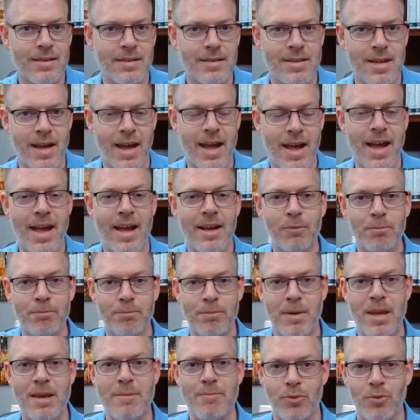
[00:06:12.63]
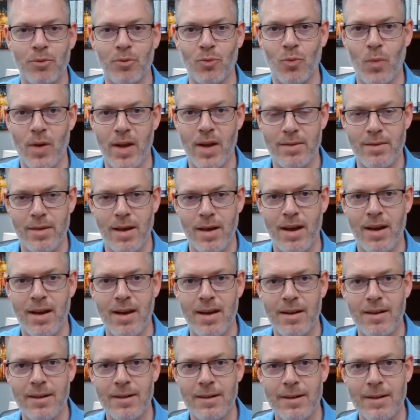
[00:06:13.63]
to help people with
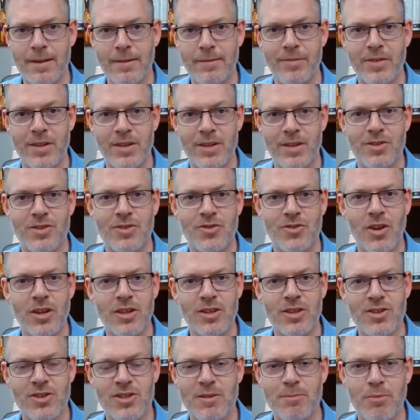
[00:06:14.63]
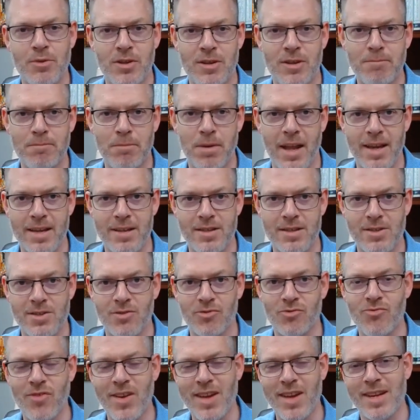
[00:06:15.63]
are the structures to put in place to
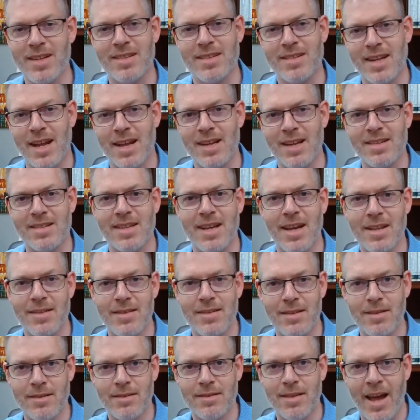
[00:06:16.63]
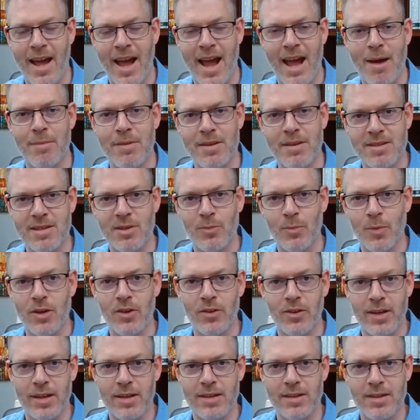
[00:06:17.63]
reinstantiate the, the habits that we're
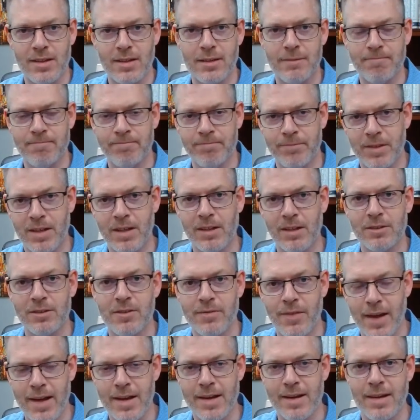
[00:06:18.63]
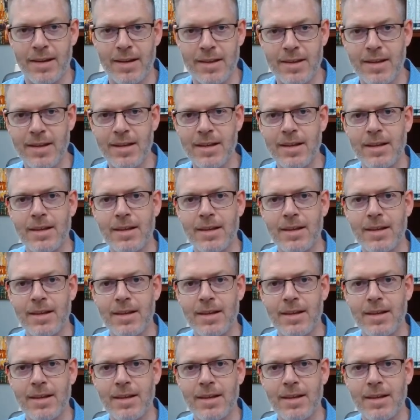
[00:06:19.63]
looking to cultivate and